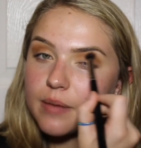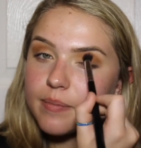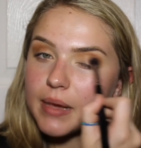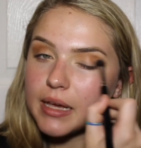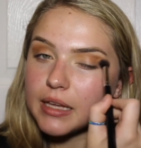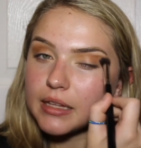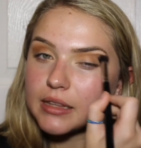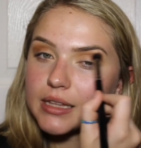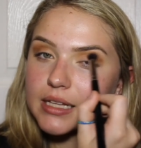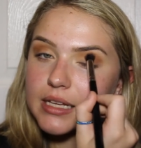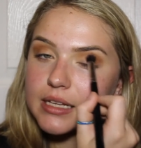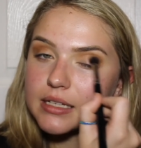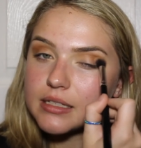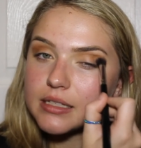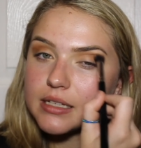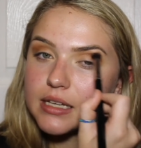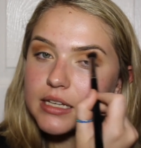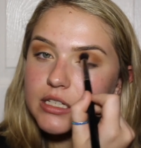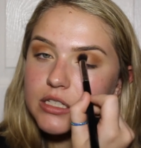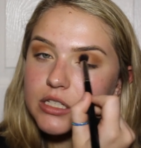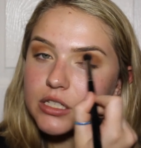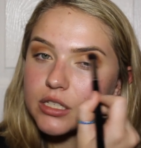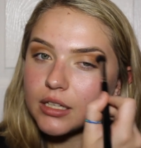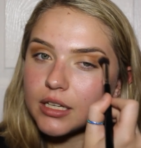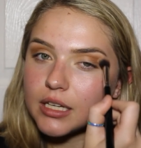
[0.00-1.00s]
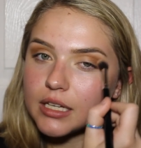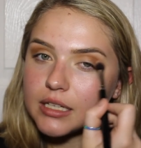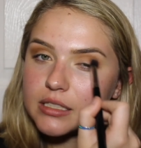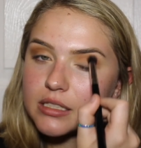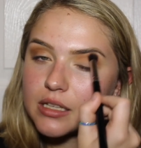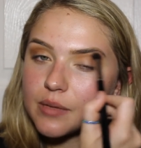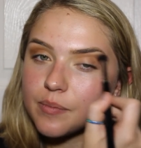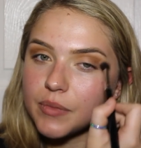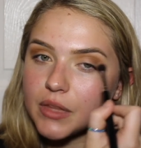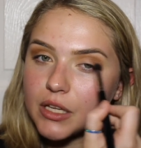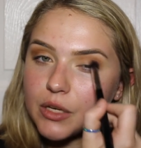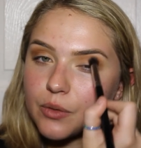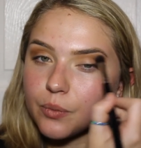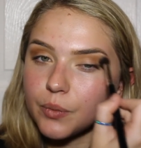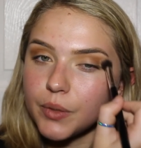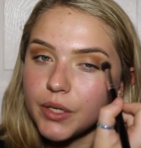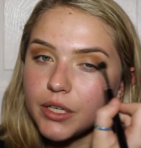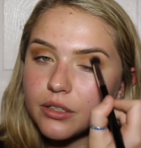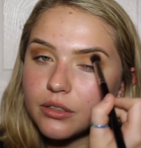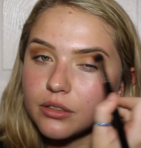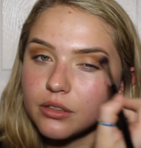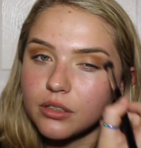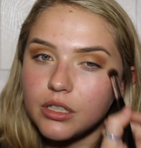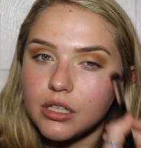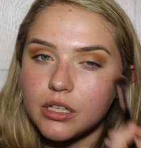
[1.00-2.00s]
and make this into like something
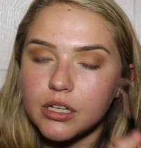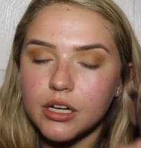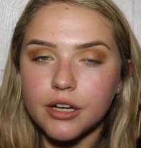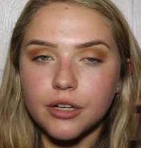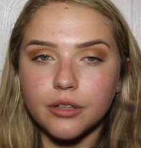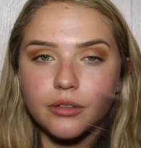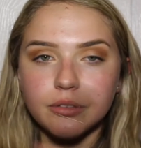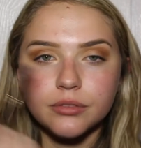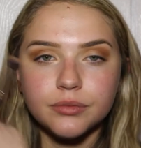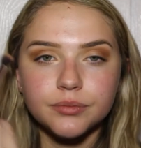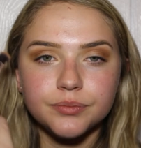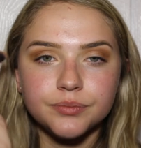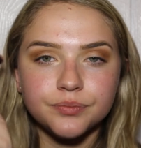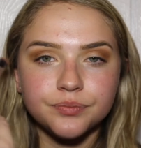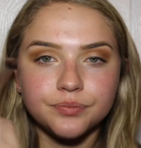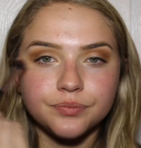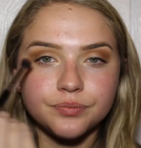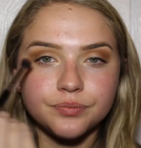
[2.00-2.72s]
real you know.